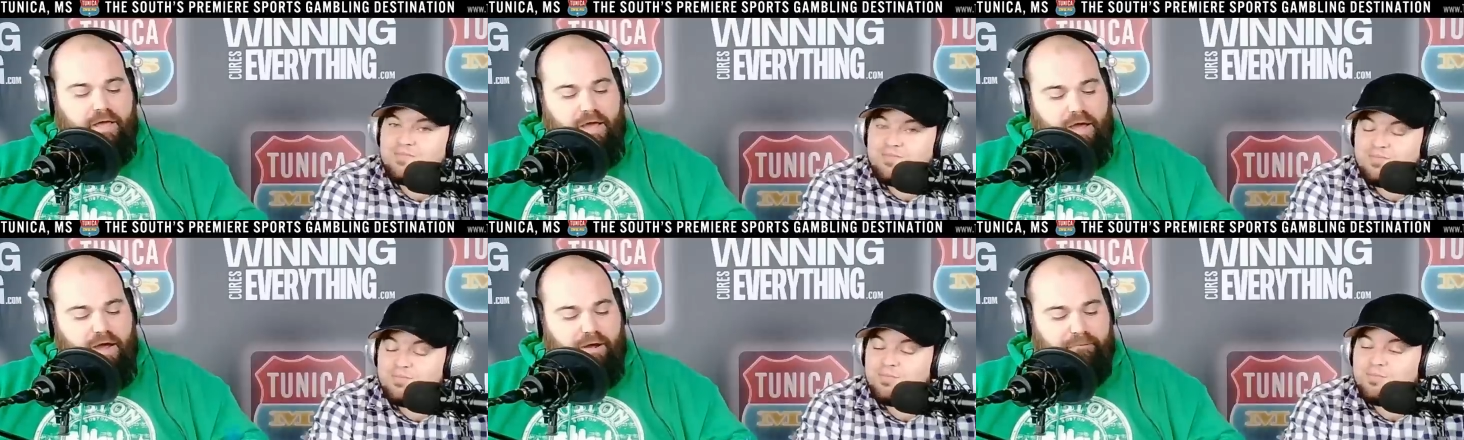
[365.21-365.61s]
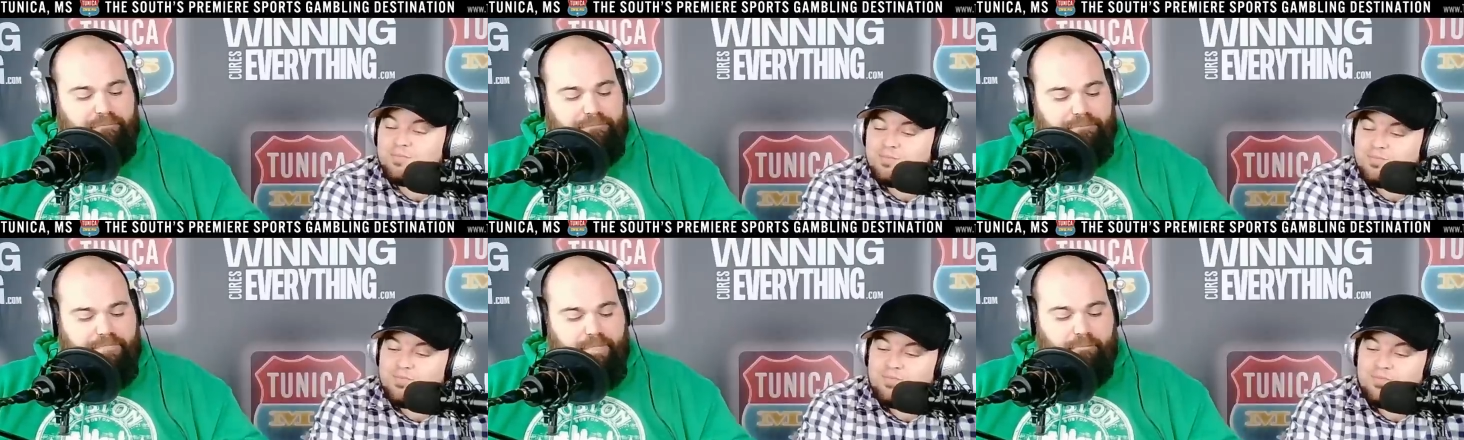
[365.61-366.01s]

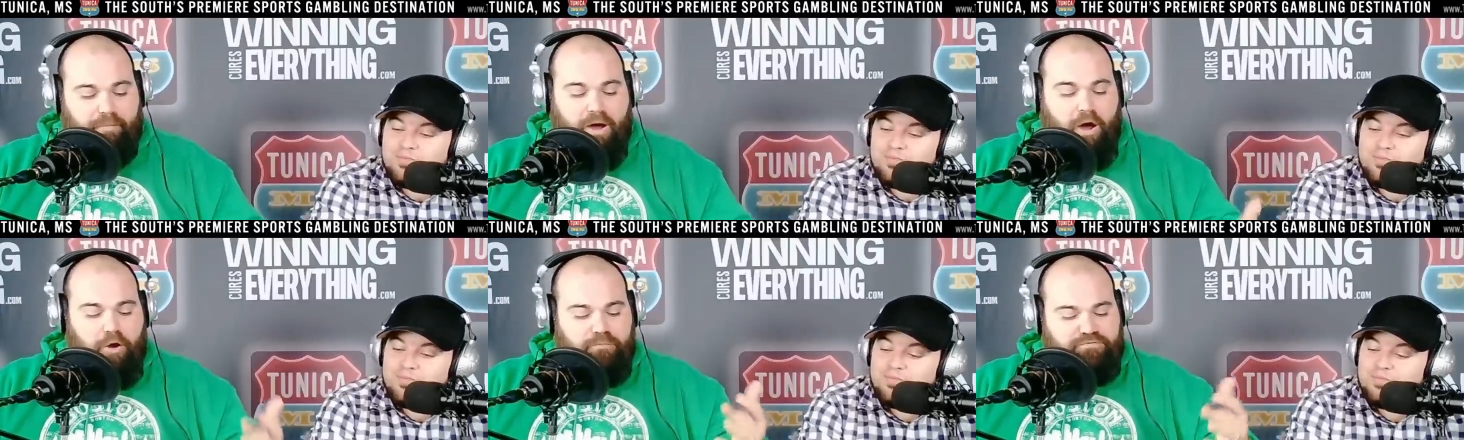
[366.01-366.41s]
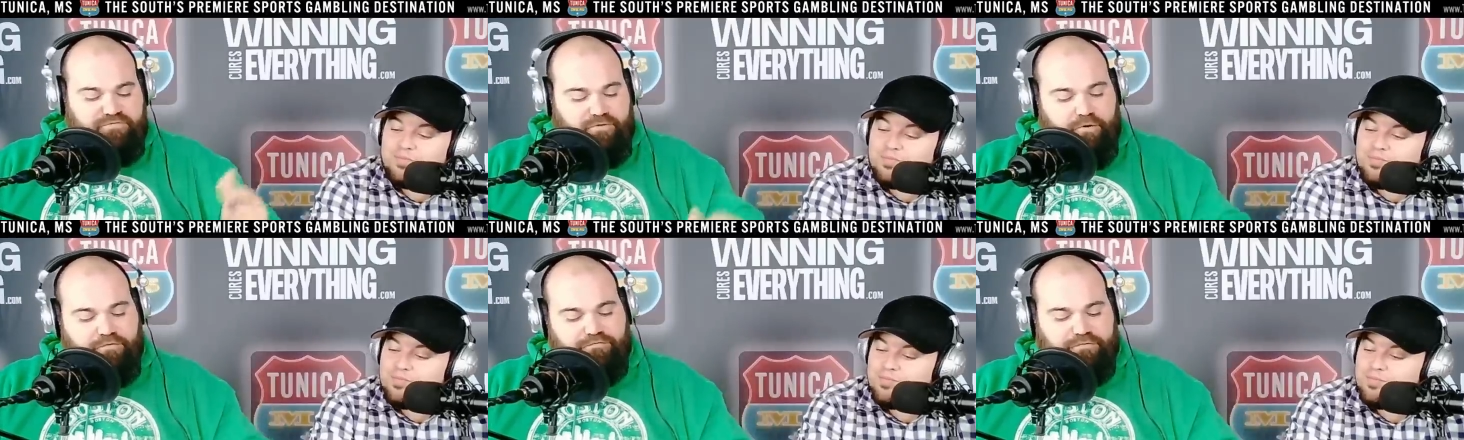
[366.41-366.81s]
Speaker 1: Um, Mahomes
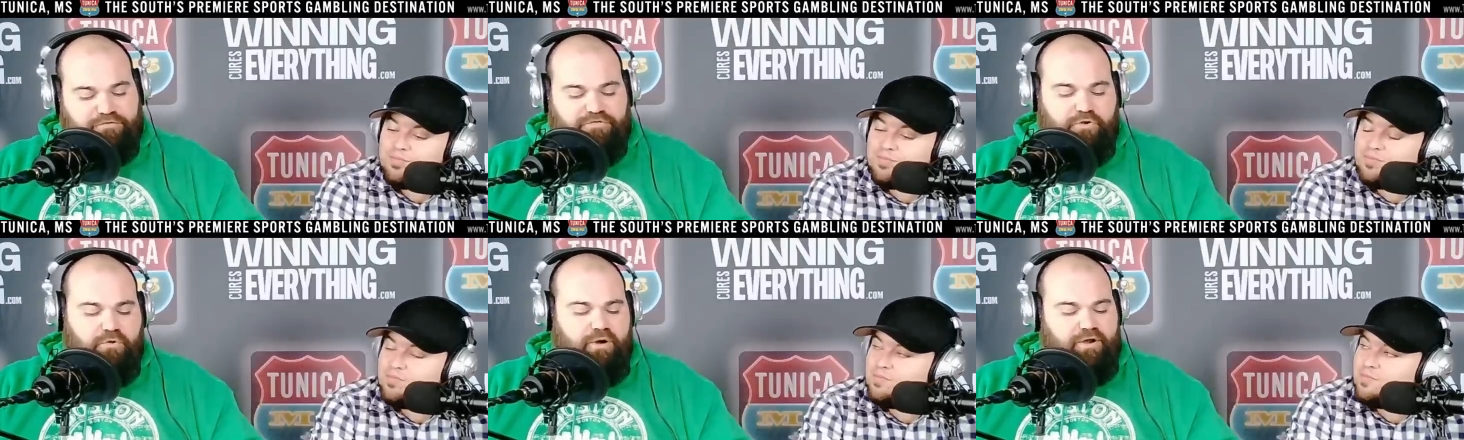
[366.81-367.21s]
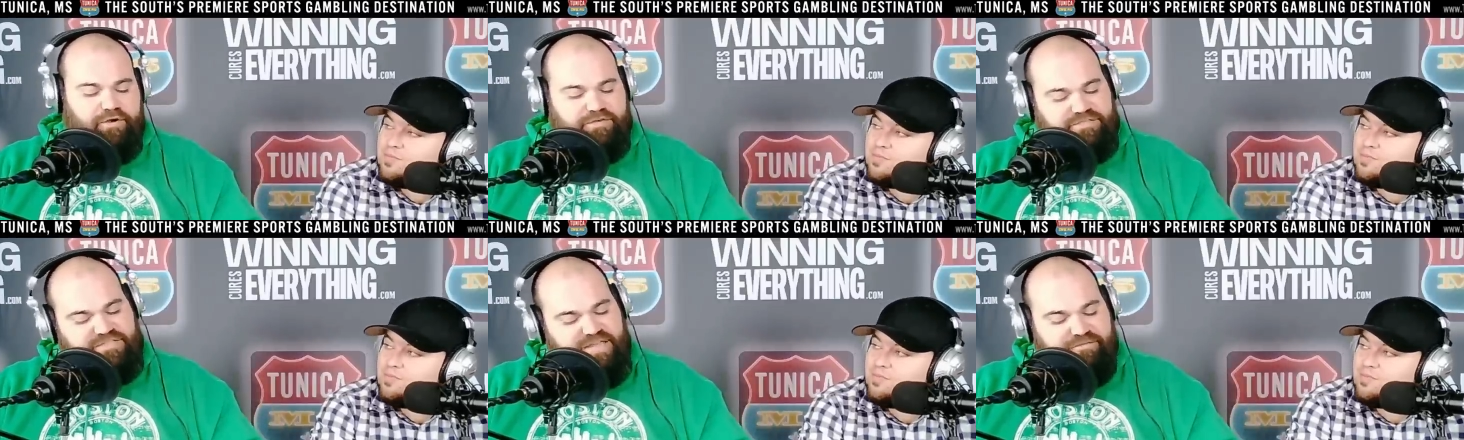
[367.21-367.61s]
throws for
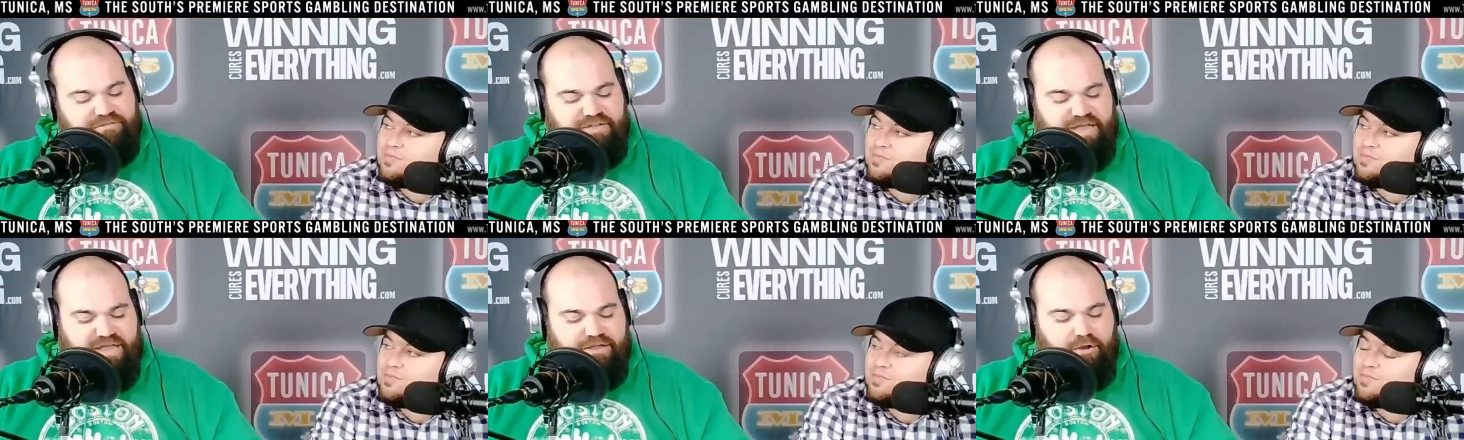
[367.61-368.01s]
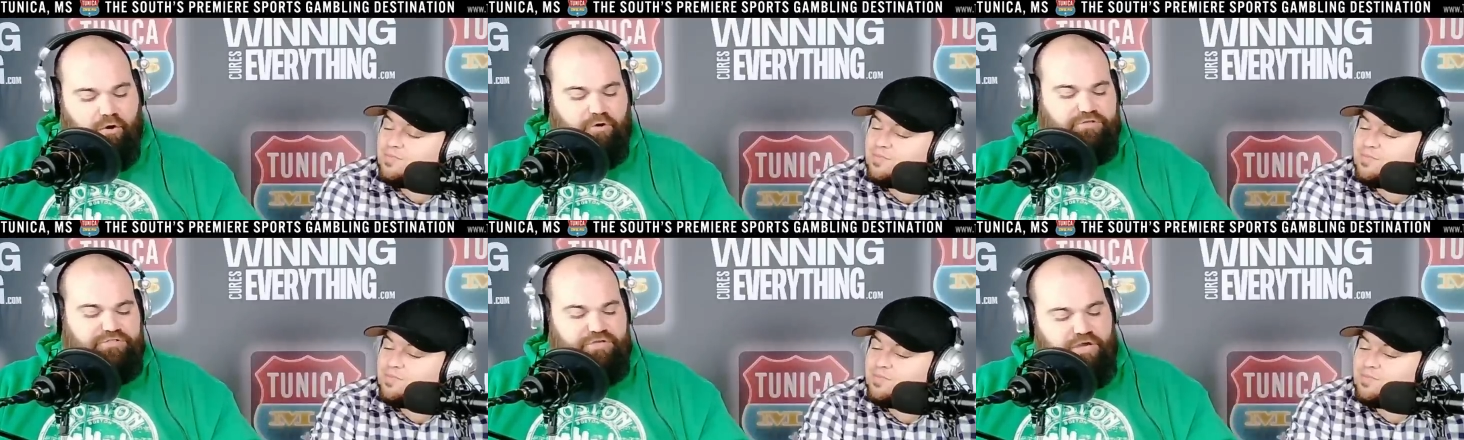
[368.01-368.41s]
278
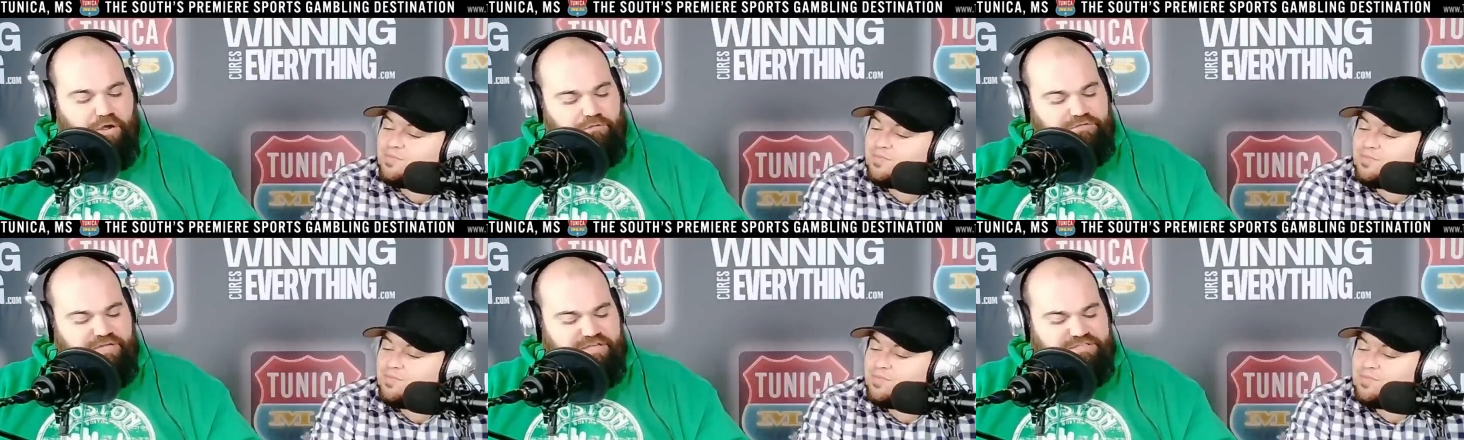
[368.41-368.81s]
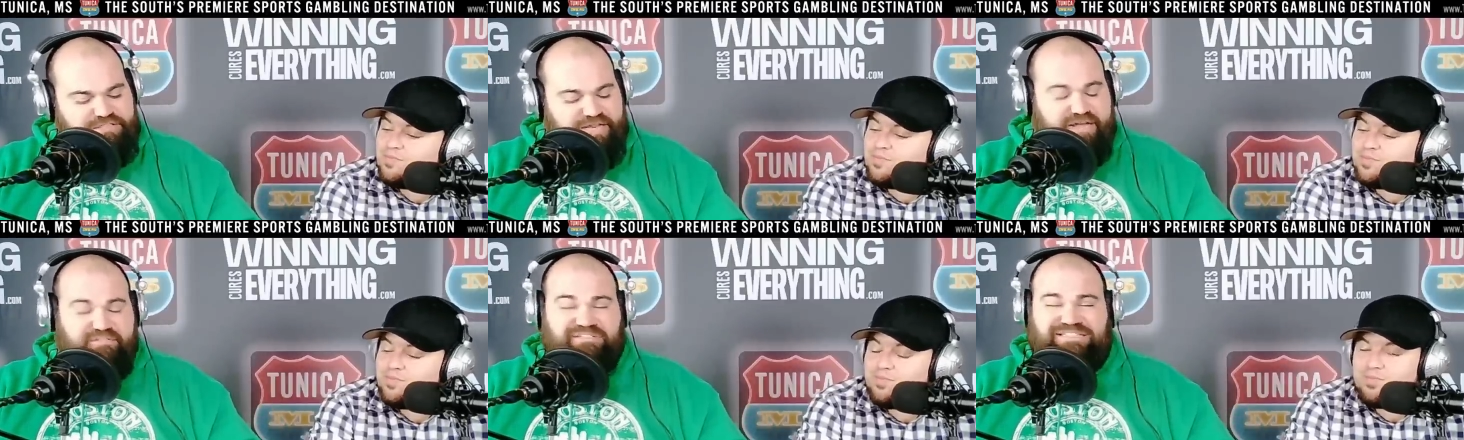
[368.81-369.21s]
yards, no
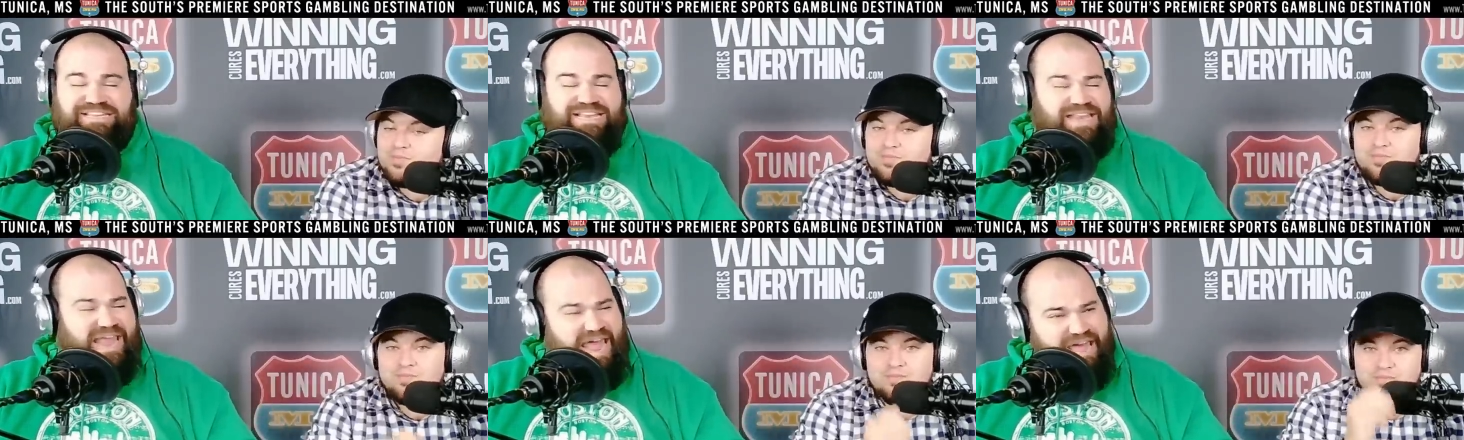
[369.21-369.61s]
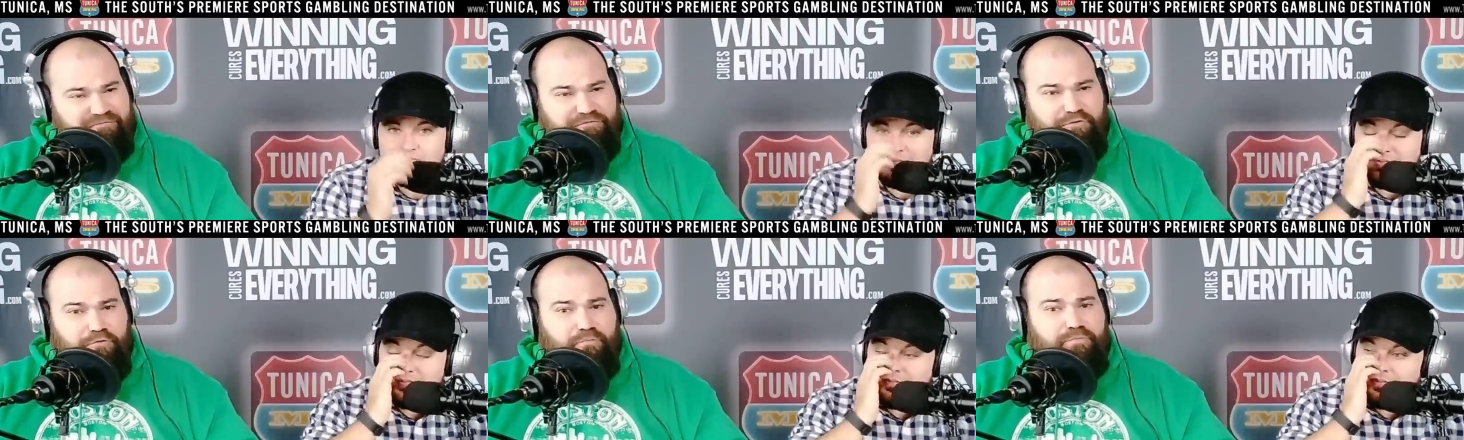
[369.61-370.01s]
touchdowns, didn't
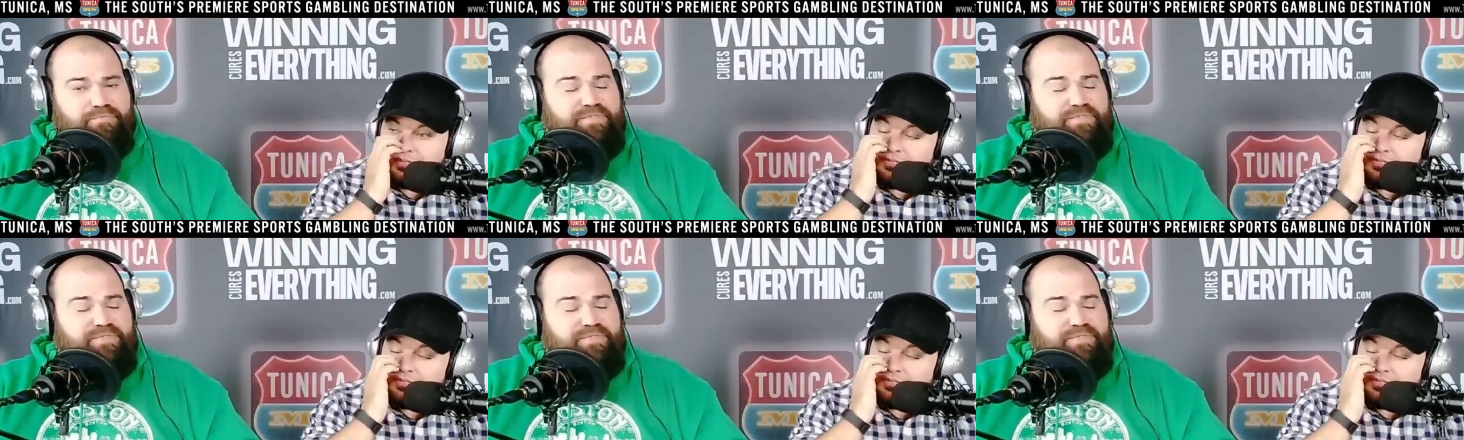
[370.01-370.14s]
have to.